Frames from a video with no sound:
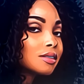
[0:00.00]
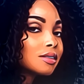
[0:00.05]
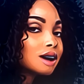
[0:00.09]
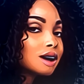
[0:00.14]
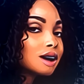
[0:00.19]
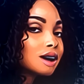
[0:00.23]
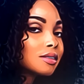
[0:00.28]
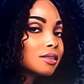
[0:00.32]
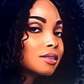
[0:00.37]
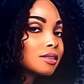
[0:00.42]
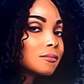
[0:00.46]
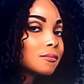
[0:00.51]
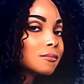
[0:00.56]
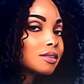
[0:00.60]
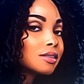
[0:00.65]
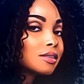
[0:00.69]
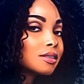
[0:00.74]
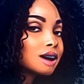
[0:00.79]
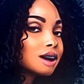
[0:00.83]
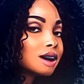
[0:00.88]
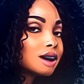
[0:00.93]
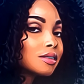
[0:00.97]
You need to
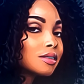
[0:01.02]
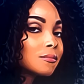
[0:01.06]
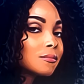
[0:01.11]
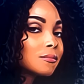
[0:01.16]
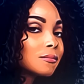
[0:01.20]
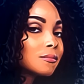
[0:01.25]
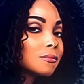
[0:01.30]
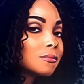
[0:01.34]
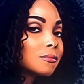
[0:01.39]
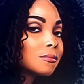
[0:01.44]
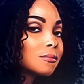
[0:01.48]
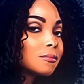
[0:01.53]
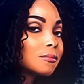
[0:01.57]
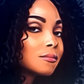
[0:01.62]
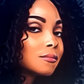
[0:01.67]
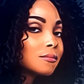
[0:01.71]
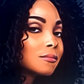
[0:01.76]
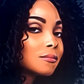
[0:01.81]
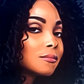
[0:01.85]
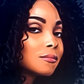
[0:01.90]
remove Emily.